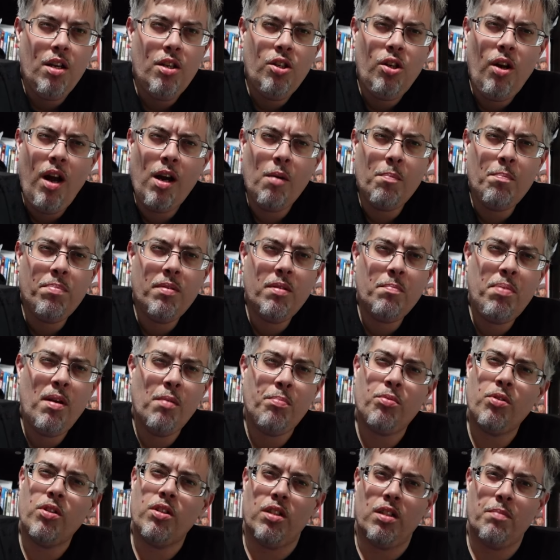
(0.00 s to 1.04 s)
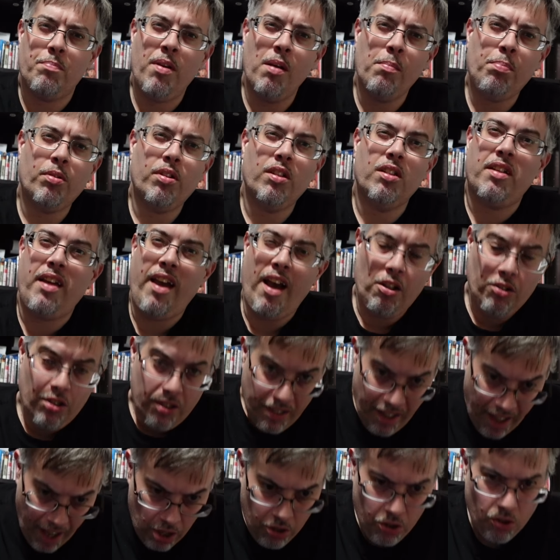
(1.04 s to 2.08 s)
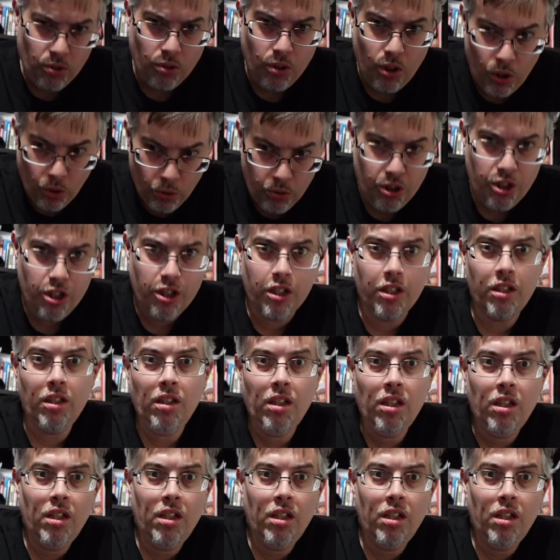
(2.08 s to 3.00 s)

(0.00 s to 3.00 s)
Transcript: you know how people people in cancel culture